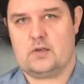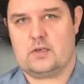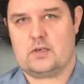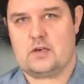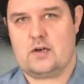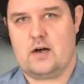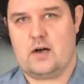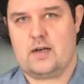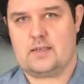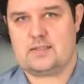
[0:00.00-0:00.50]

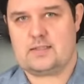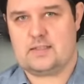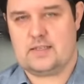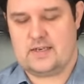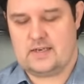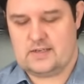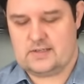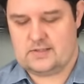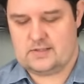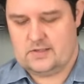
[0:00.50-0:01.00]
Cos
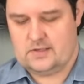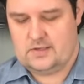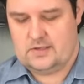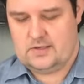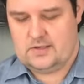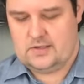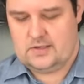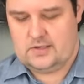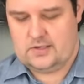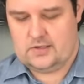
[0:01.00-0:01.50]
lettuce,
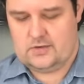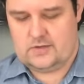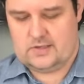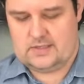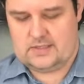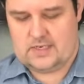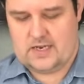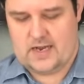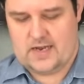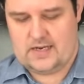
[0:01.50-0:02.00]
you know,
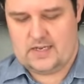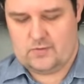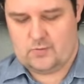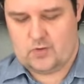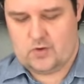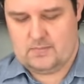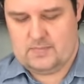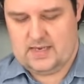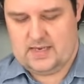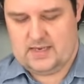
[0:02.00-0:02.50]
these tiny
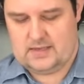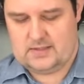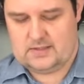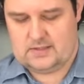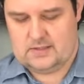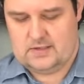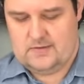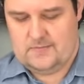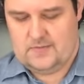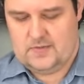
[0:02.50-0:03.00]

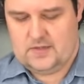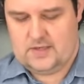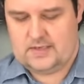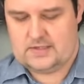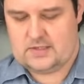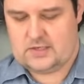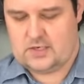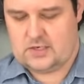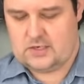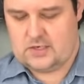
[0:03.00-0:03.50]
romaines,
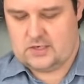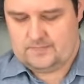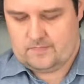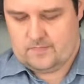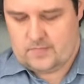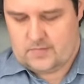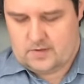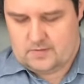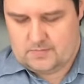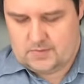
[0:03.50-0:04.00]
these are good,
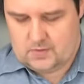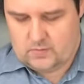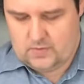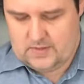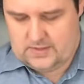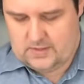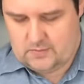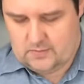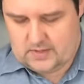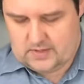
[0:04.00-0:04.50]
but
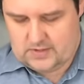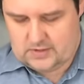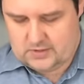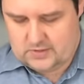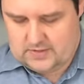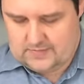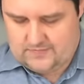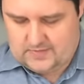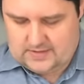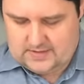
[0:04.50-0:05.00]
what you want to
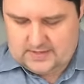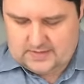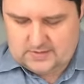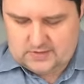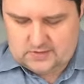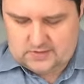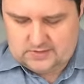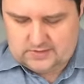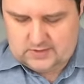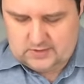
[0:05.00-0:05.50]
do, I find that
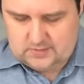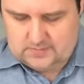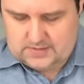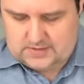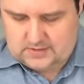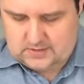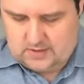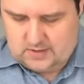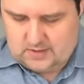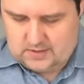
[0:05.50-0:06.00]
they're a little
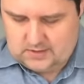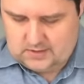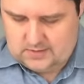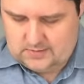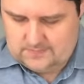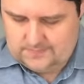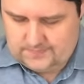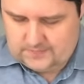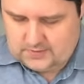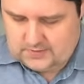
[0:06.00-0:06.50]
bit long,
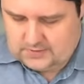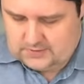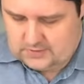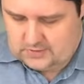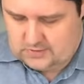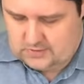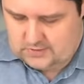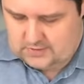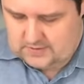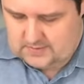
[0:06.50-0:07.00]

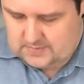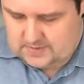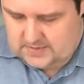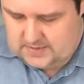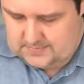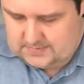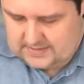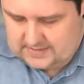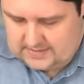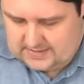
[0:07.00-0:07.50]
so
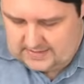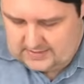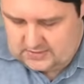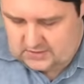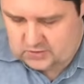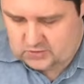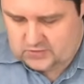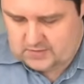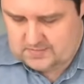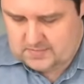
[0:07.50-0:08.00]
sometimes I like
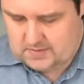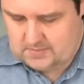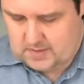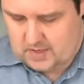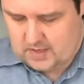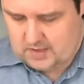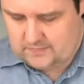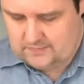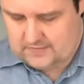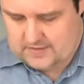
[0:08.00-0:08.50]
to trim them
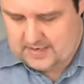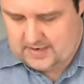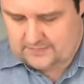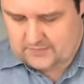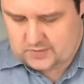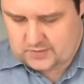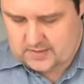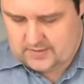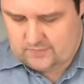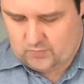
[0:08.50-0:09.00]
off
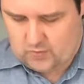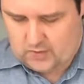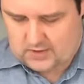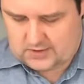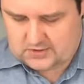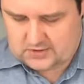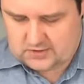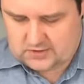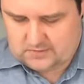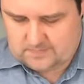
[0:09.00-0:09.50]
after I've
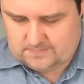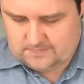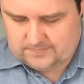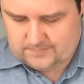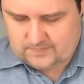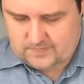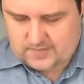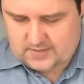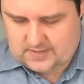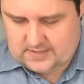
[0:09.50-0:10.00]
washed
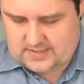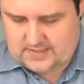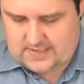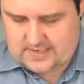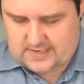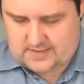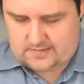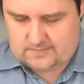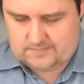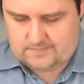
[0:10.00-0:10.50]
them. And
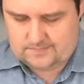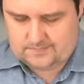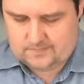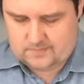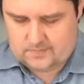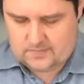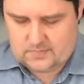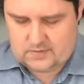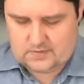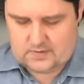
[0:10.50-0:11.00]
again,
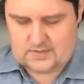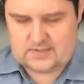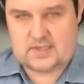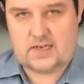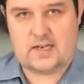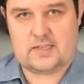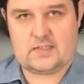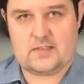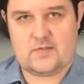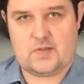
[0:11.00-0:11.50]
the
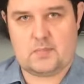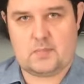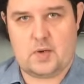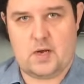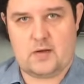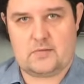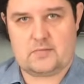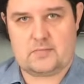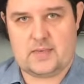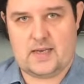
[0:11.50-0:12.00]
size of the
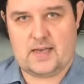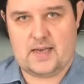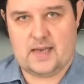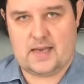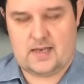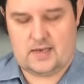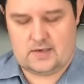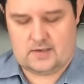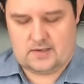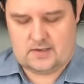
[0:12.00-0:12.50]
palm of my
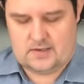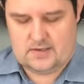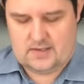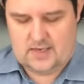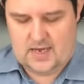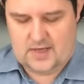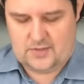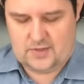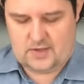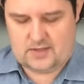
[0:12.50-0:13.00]
hand.
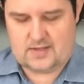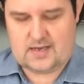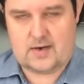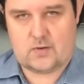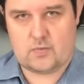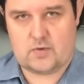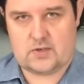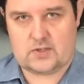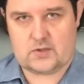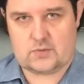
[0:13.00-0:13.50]
I think
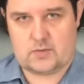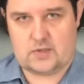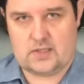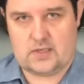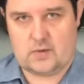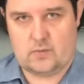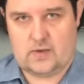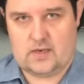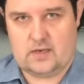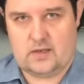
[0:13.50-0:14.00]
that works
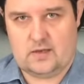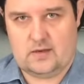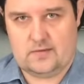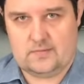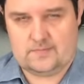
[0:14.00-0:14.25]
really well.